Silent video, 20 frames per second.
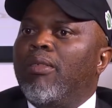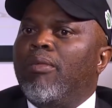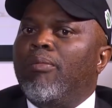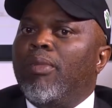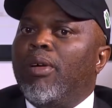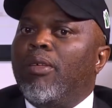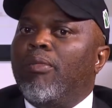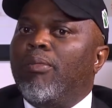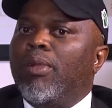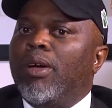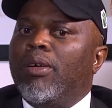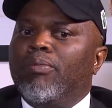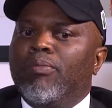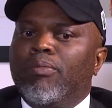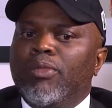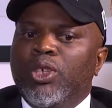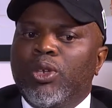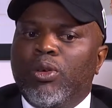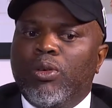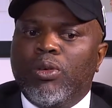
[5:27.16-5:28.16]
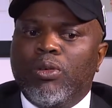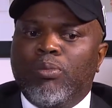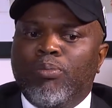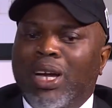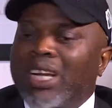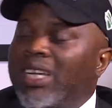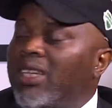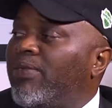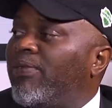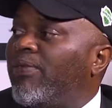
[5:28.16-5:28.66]
you know,
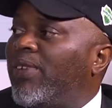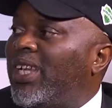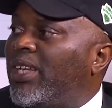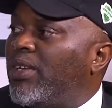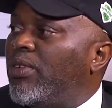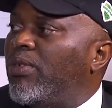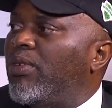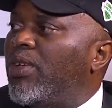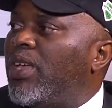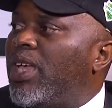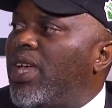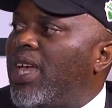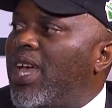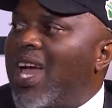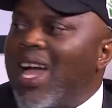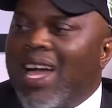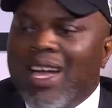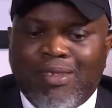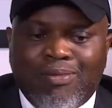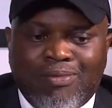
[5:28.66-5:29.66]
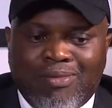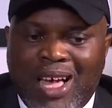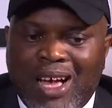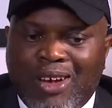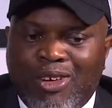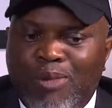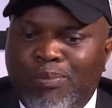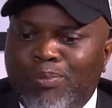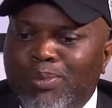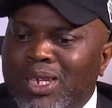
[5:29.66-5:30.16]
market value are
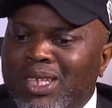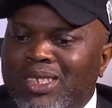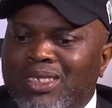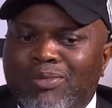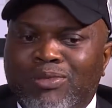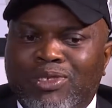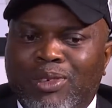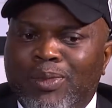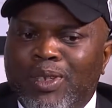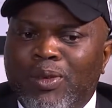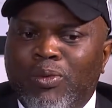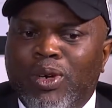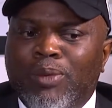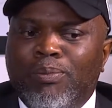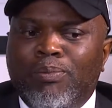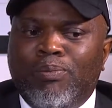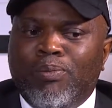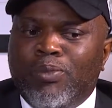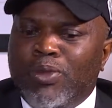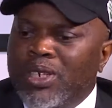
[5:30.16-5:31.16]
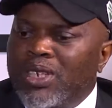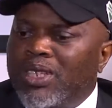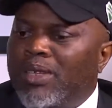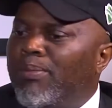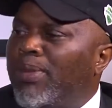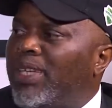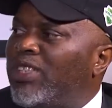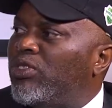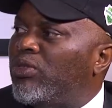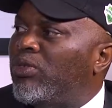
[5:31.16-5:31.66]
companies, some of them were
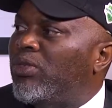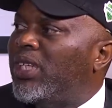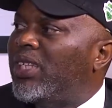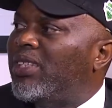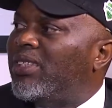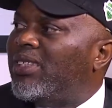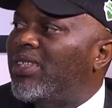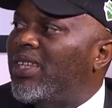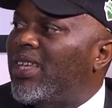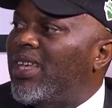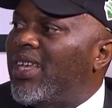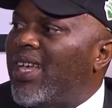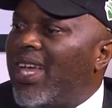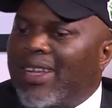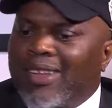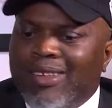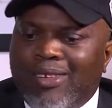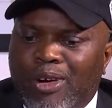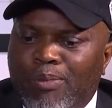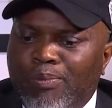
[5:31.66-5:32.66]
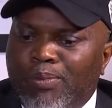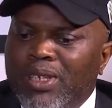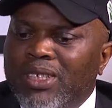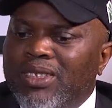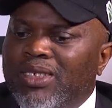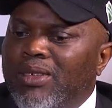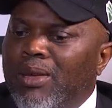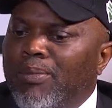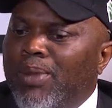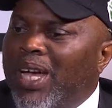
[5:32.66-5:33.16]
created by students,
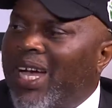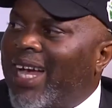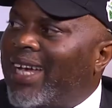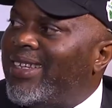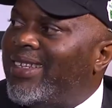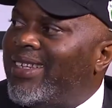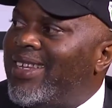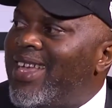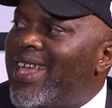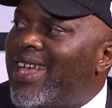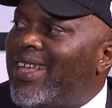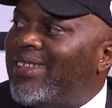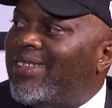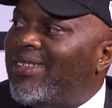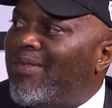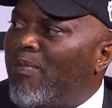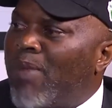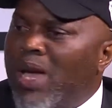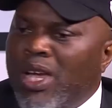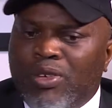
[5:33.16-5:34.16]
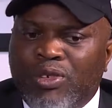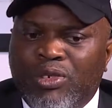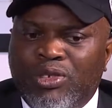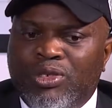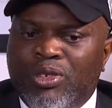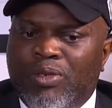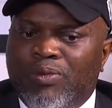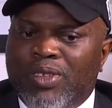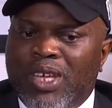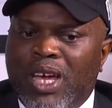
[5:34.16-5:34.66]
companies about ideas,
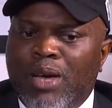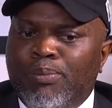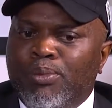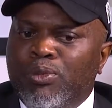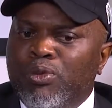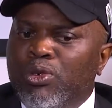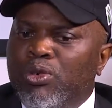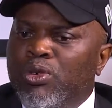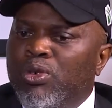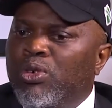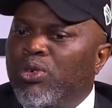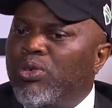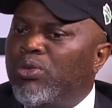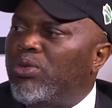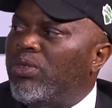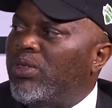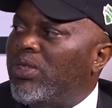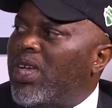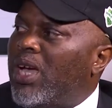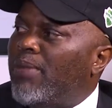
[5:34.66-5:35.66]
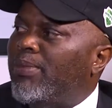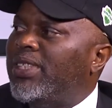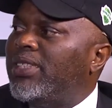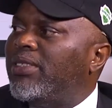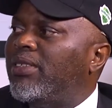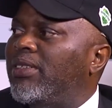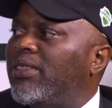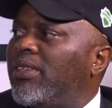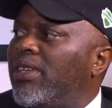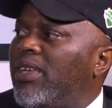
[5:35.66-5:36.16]
Microsoft, Apple, Google,
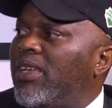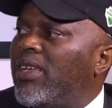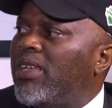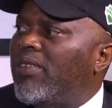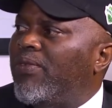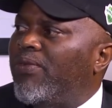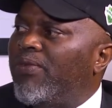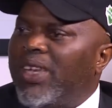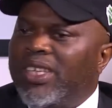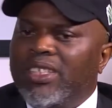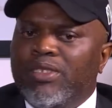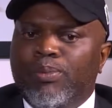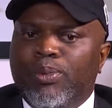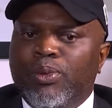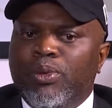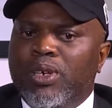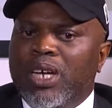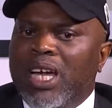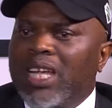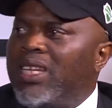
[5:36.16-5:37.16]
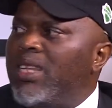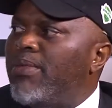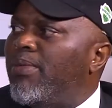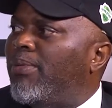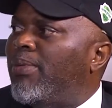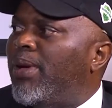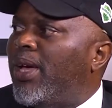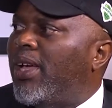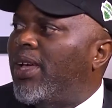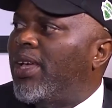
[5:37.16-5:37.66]
Amazon, Facebook,
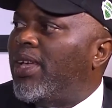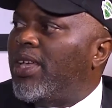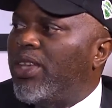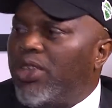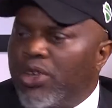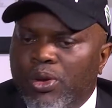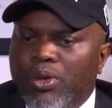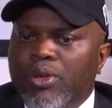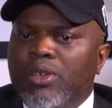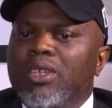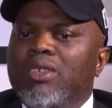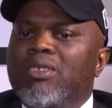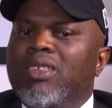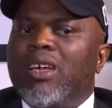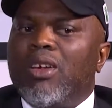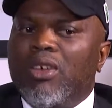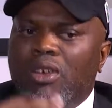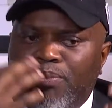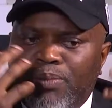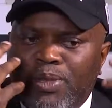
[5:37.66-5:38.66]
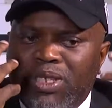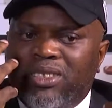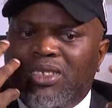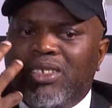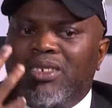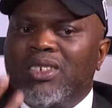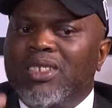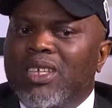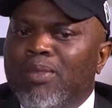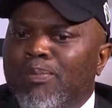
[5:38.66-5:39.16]
Alibaba. You know, these are companies
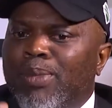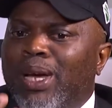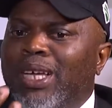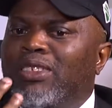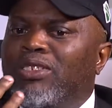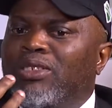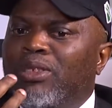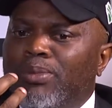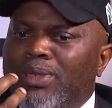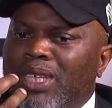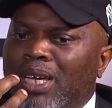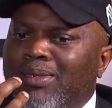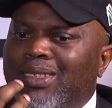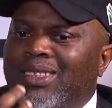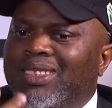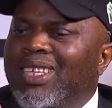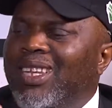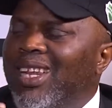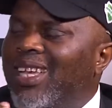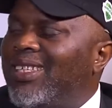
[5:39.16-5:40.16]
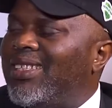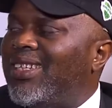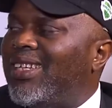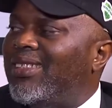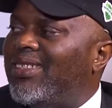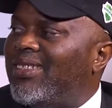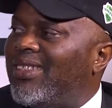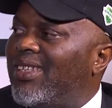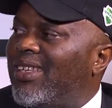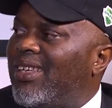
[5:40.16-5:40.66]
created by sometimes
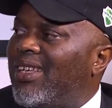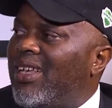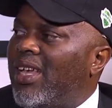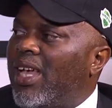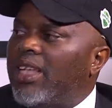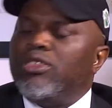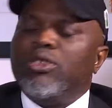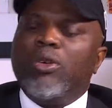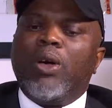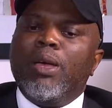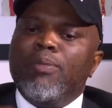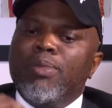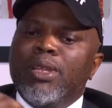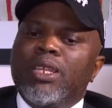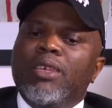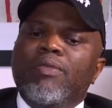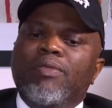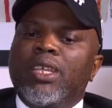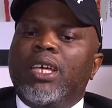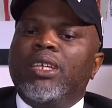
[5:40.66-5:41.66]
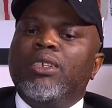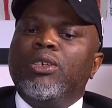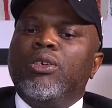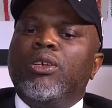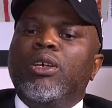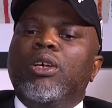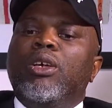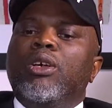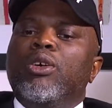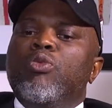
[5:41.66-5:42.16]
teenagers. And so I believe that,
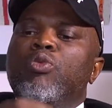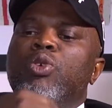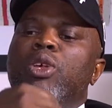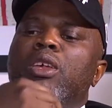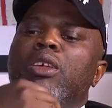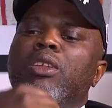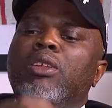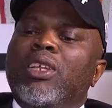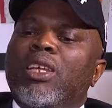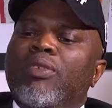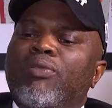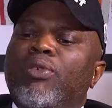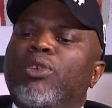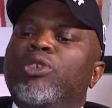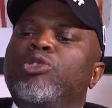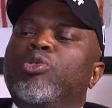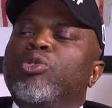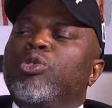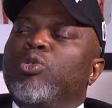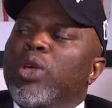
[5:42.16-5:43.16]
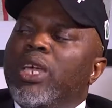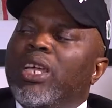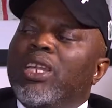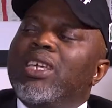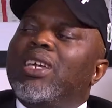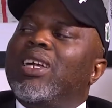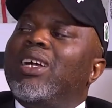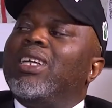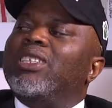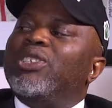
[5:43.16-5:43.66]
look, in order for us to
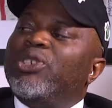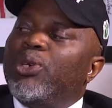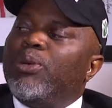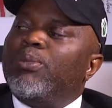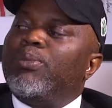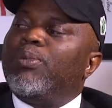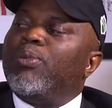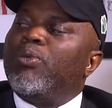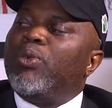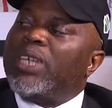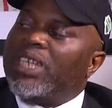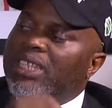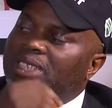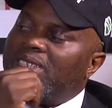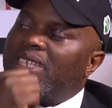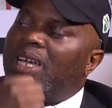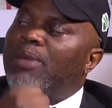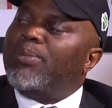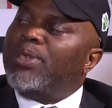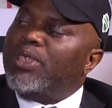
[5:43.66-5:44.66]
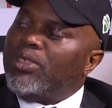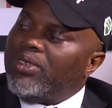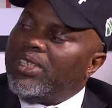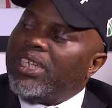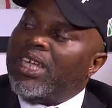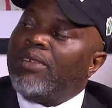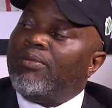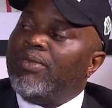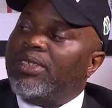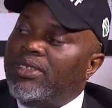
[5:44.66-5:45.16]
quickly catch up, we can tap into
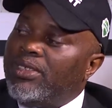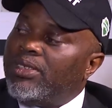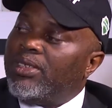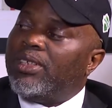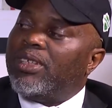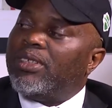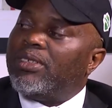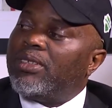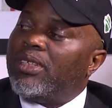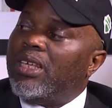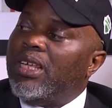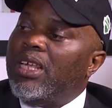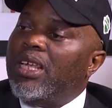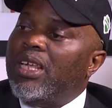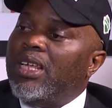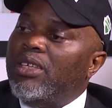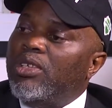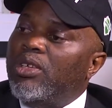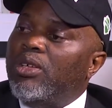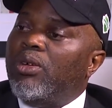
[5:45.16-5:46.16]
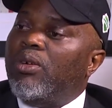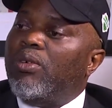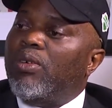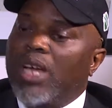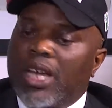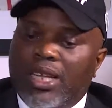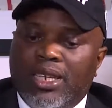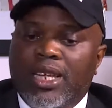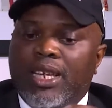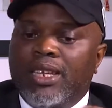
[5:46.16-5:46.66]
that resource, you know,
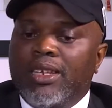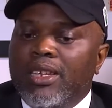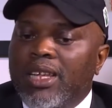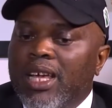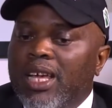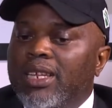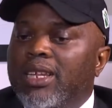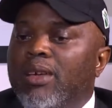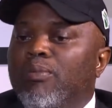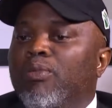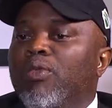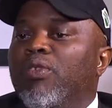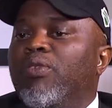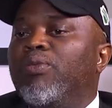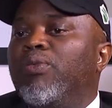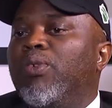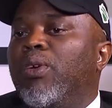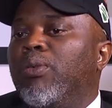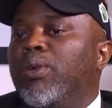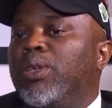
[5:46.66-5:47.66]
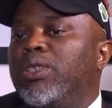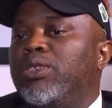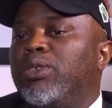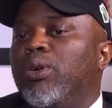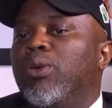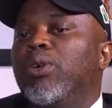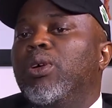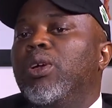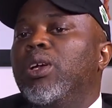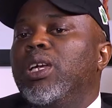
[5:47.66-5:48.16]
and then move forward.
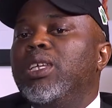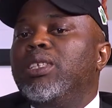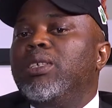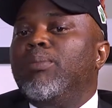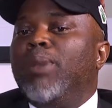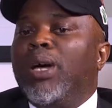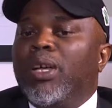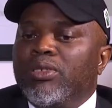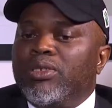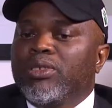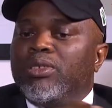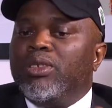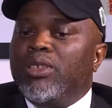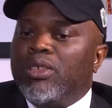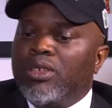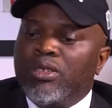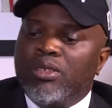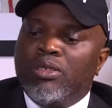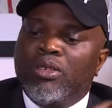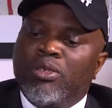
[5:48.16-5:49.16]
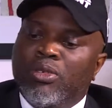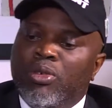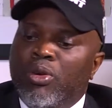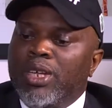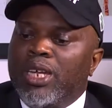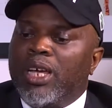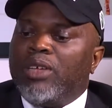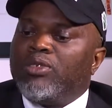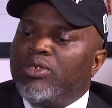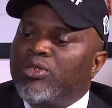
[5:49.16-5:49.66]
So it's about
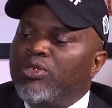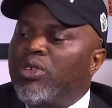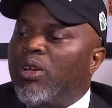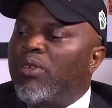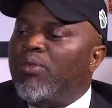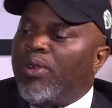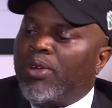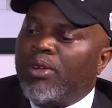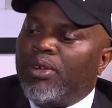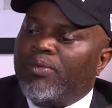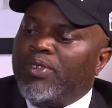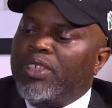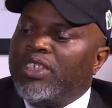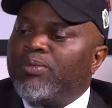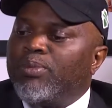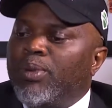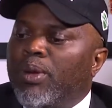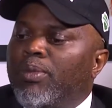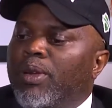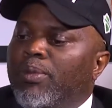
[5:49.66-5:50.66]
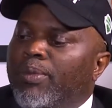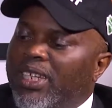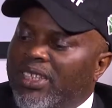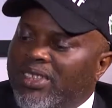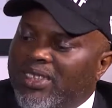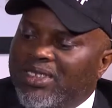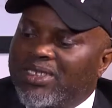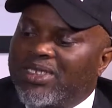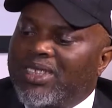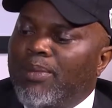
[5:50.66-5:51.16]
knowing how to solve all of this problem in a
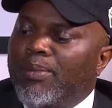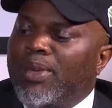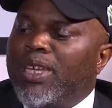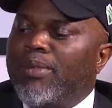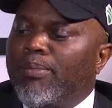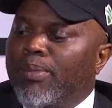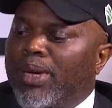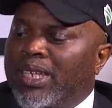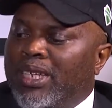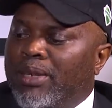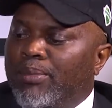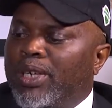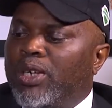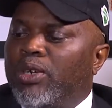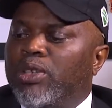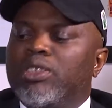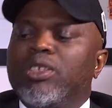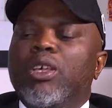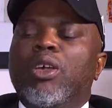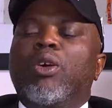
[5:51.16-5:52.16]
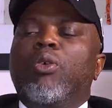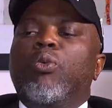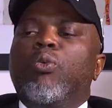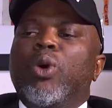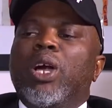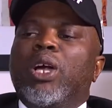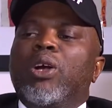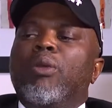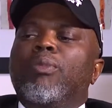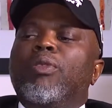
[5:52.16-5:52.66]
systemic manner, because
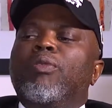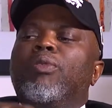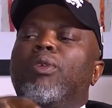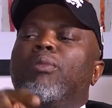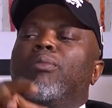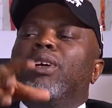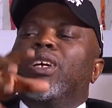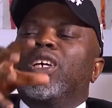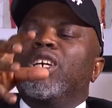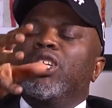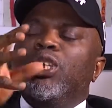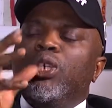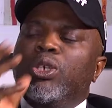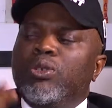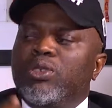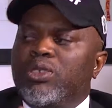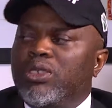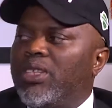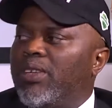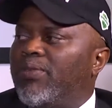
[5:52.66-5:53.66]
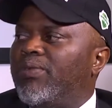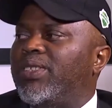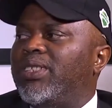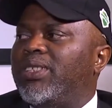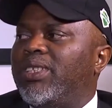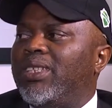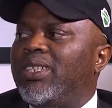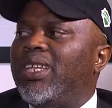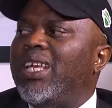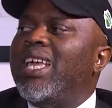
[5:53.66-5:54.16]
we're coming from a huge
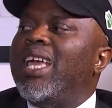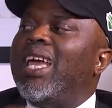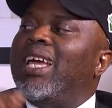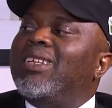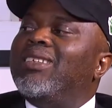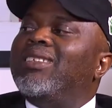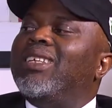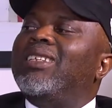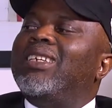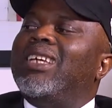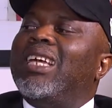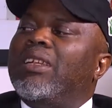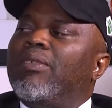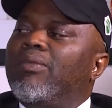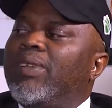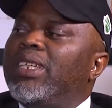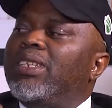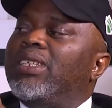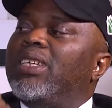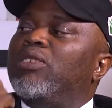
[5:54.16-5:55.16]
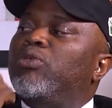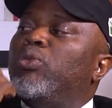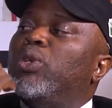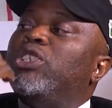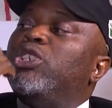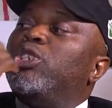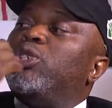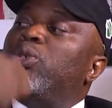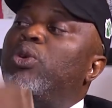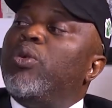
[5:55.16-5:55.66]
deficit. And these are the kind of ideas
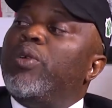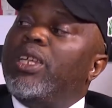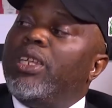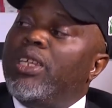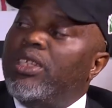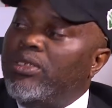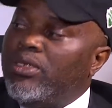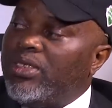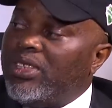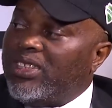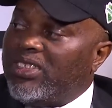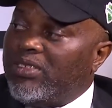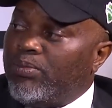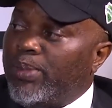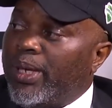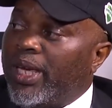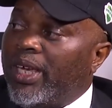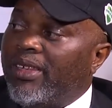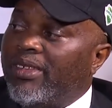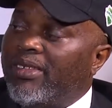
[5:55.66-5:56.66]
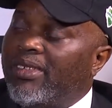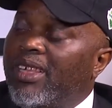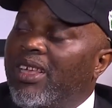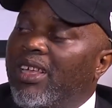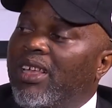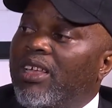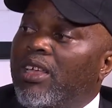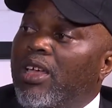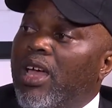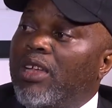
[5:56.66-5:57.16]
we're throwing into the space
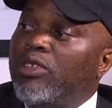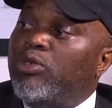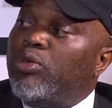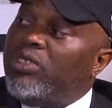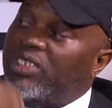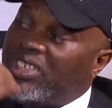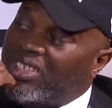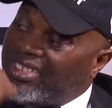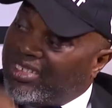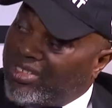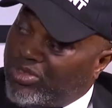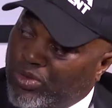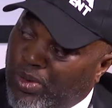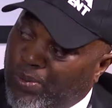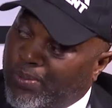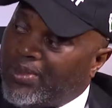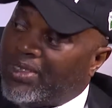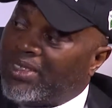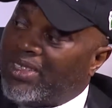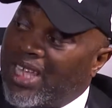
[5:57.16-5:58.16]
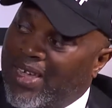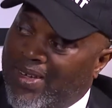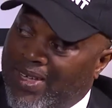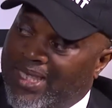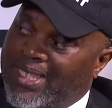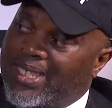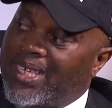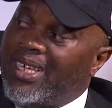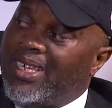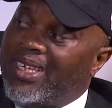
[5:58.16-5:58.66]
to disrupt
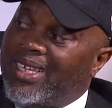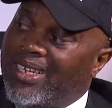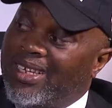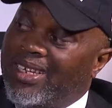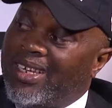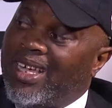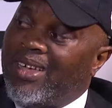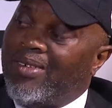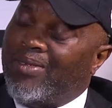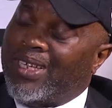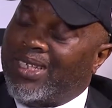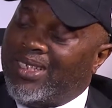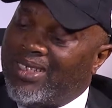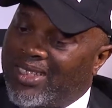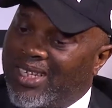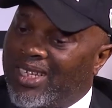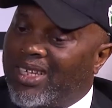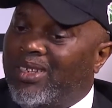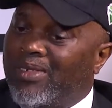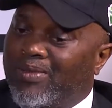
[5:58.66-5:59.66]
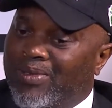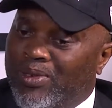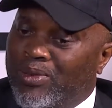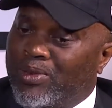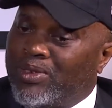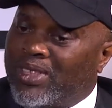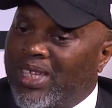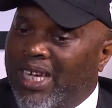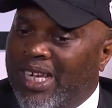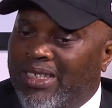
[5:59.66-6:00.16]
our thinking now, and the thinking of
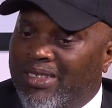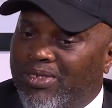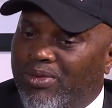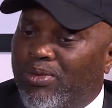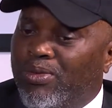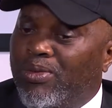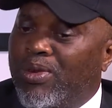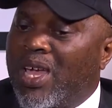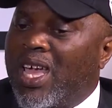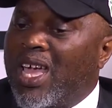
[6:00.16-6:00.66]
those guys who